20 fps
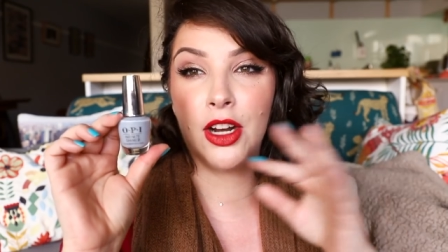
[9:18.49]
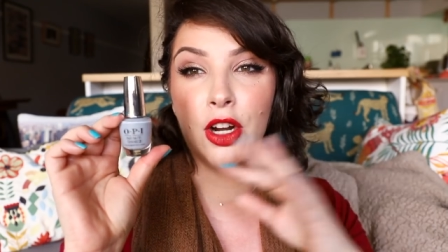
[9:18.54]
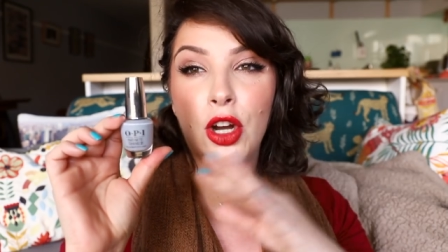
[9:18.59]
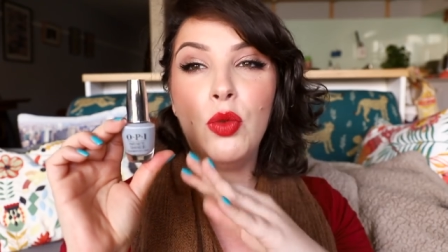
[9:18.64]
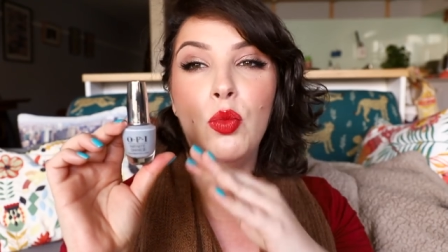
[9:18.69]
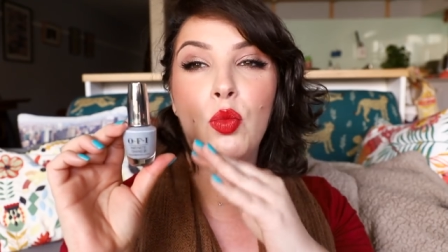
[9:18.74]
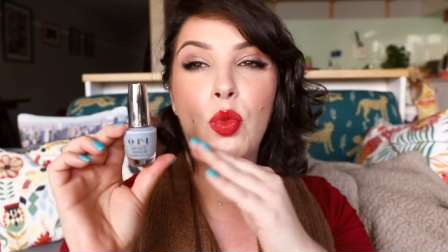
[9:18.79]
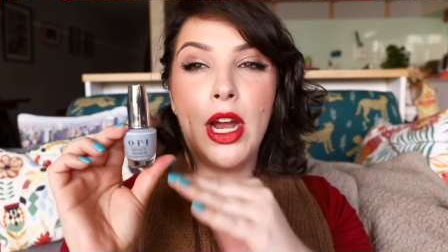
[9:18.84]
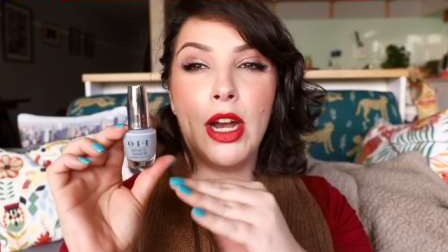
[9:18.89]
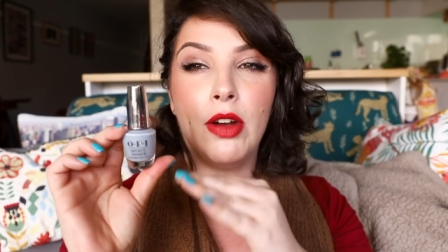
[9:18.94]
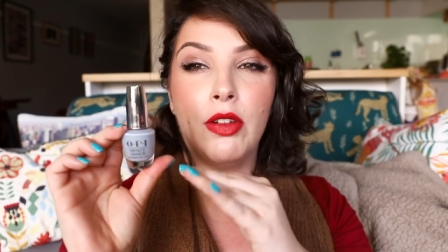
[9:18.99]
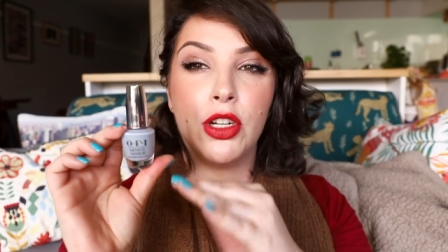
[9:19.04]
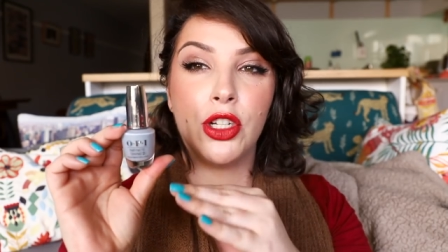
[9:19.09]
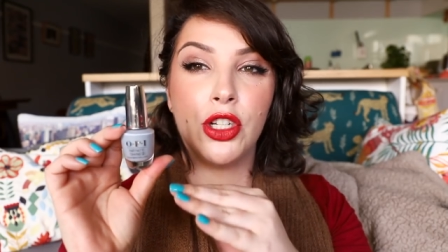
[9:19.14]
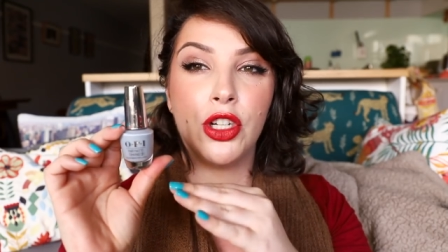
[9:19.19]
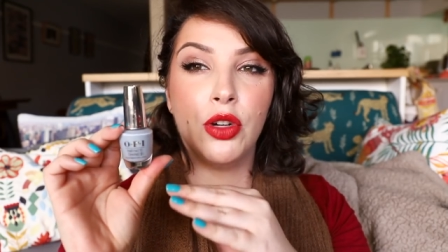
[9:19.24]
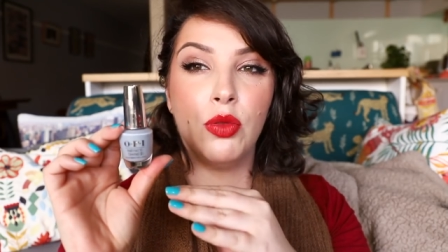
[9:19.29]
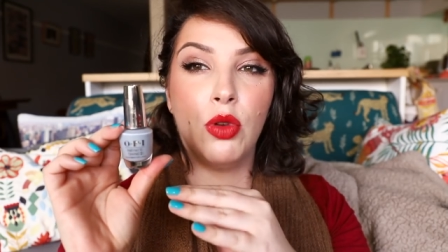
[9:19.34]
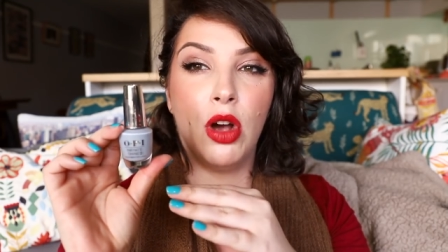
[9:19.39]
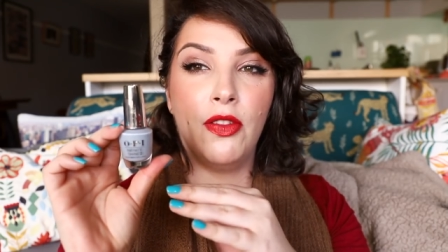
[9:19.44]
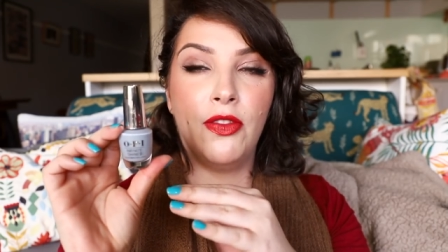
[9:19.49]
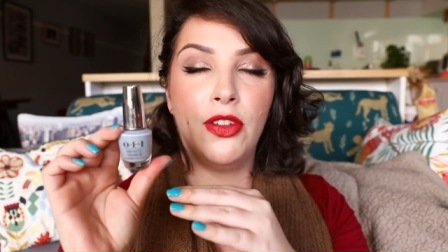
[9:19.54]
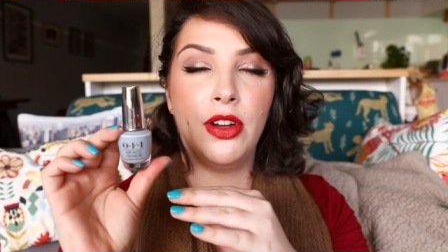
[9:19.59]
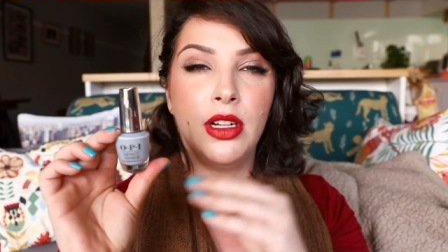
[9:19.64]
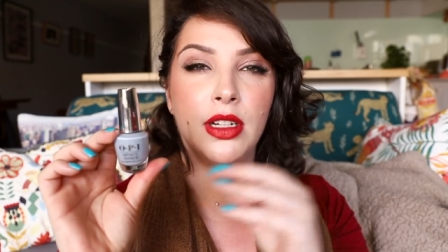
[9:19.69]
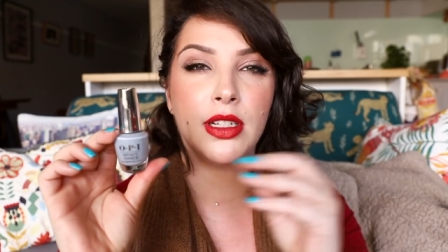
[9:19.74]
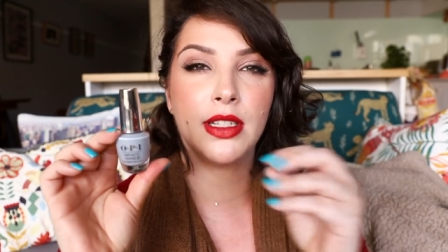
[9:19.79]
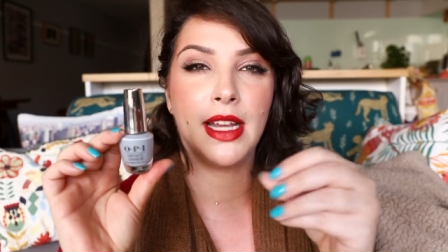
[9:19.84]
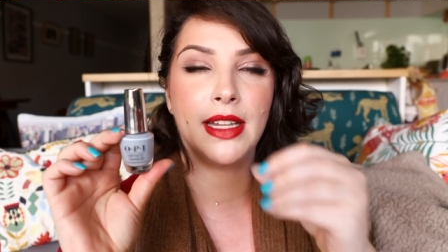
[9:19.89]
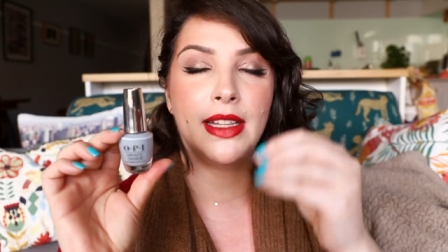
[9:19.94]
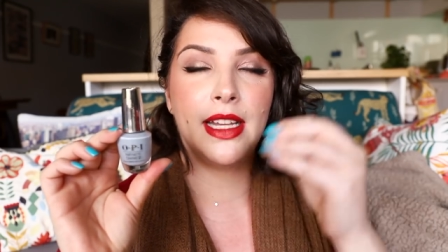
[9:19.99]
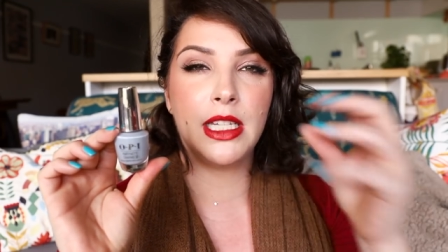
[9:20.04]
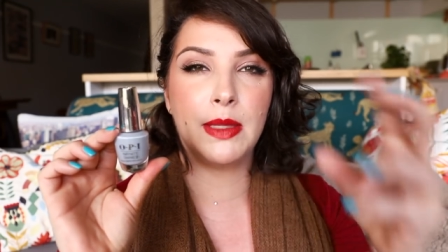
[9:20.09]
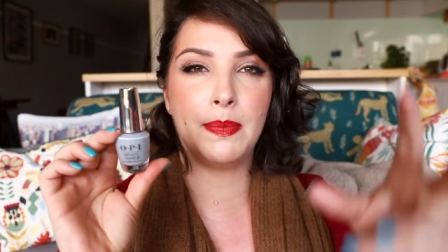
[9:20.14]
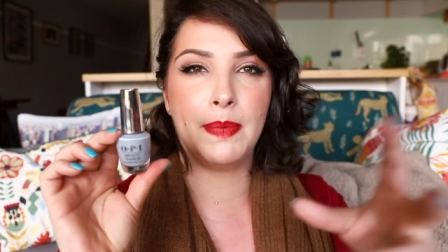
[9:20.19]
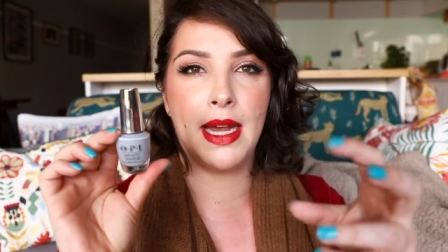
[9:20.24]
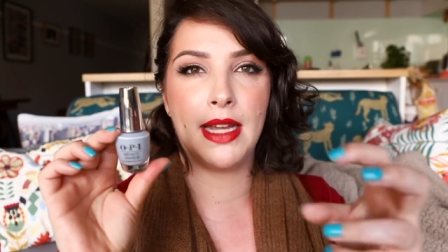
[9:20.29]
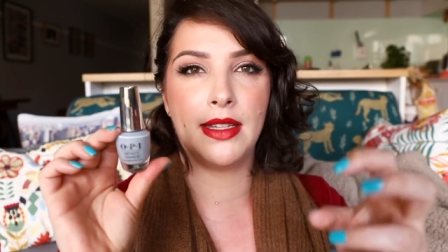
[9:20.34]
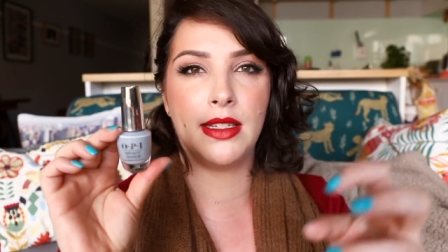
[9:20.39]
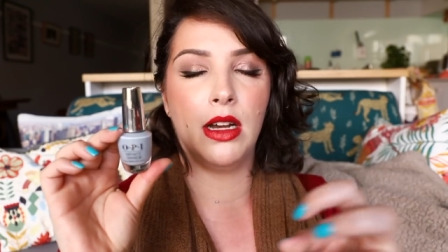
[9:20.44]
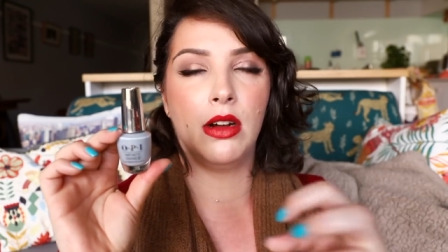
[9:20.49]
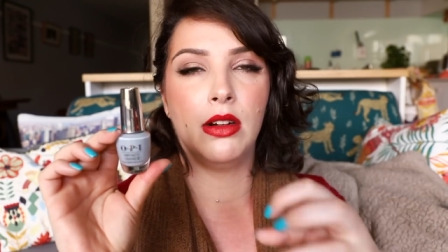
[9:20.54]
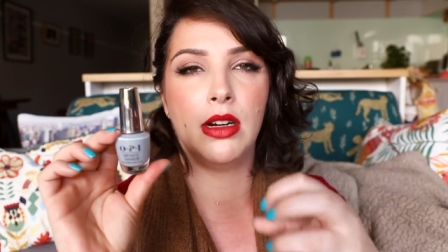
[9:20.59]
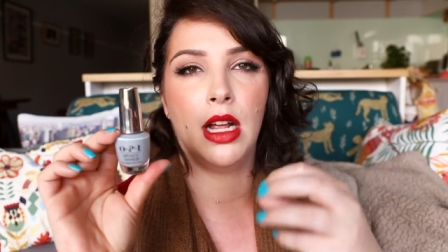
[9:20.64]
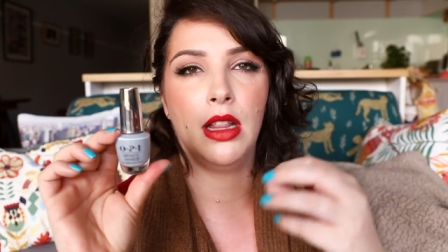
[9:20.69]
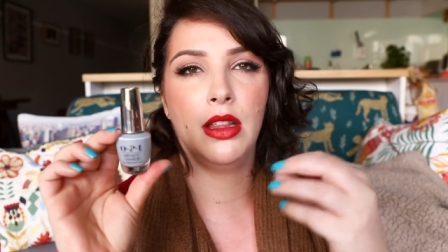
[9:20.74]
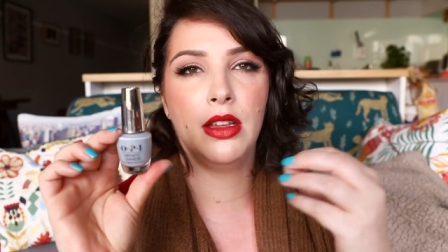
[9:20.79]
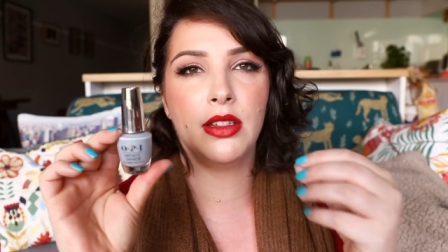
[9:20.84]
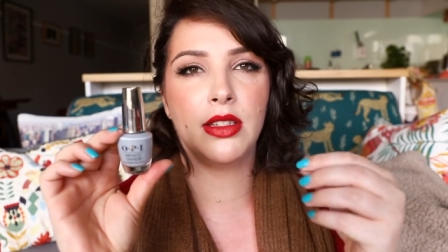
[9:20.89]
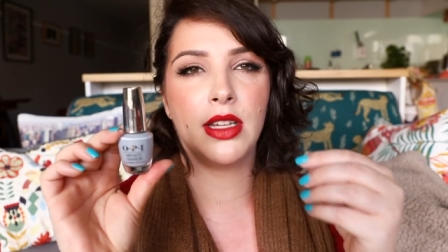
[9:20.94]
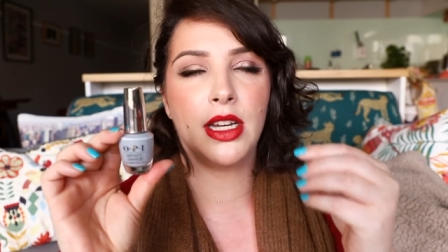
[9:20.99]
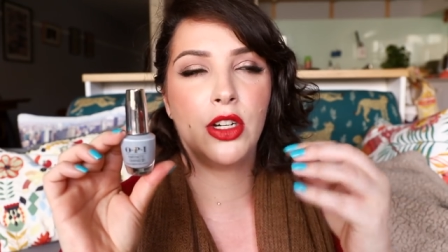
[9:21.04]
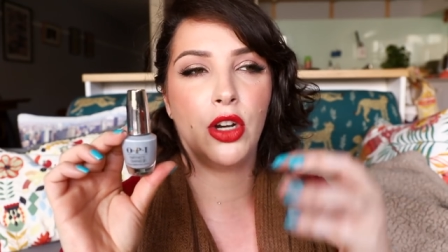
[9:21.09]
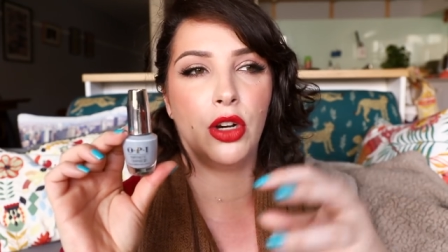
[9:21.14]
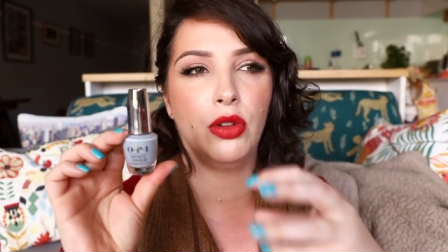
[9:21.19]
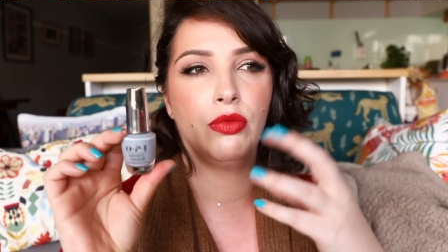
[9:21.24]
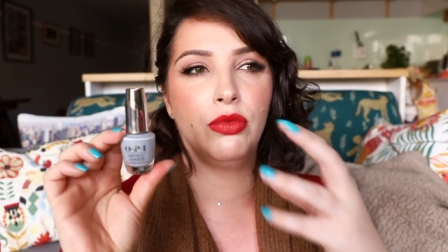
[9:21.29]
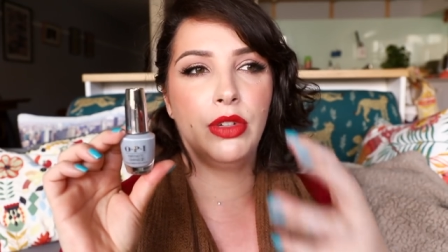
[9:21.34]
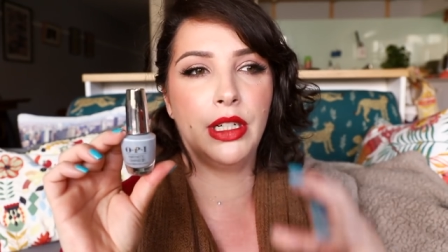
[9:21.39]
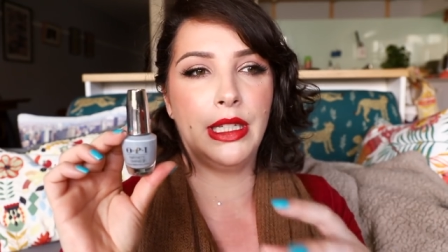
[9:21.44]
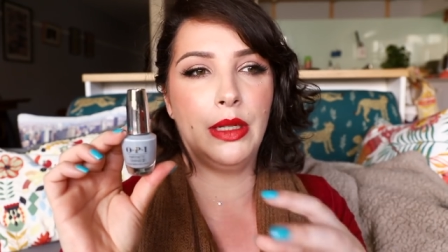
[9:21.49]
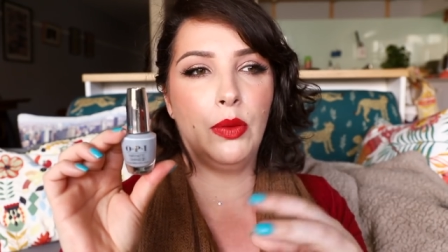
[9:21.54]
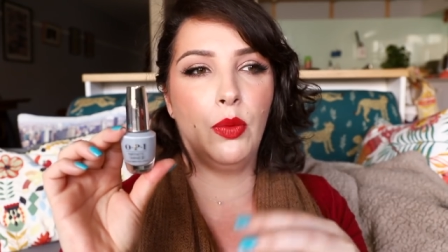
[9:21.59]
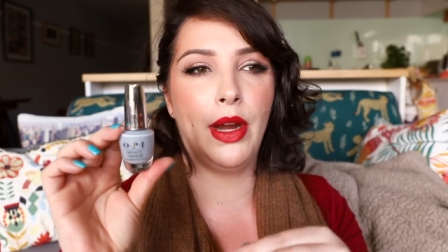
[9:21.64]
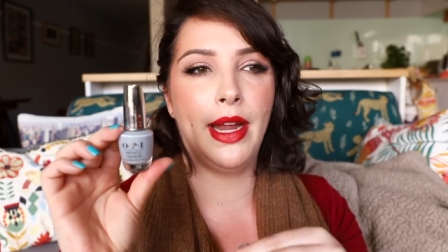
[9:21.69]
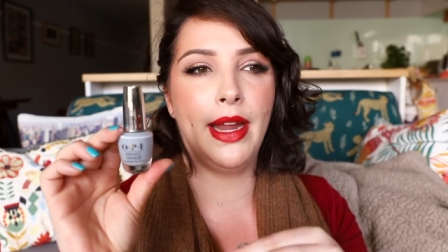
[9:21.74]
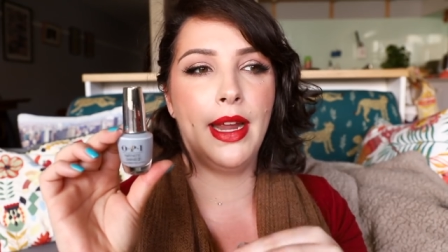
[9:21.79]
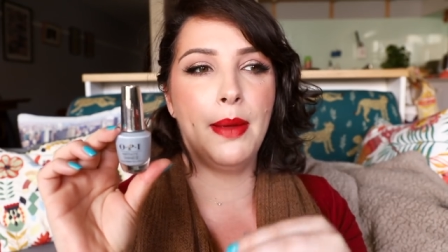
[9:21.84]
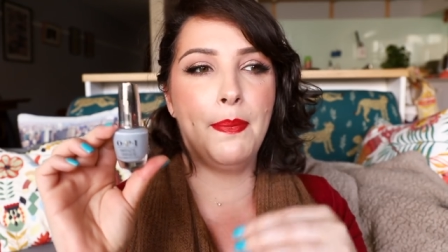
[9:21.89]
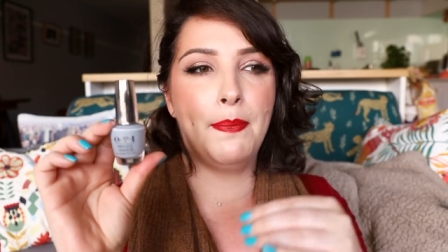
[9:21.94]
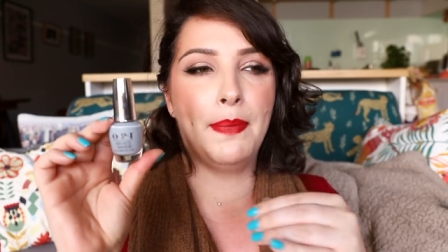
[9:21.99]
I don't wear it too often because like these pastel colors I don't really wear,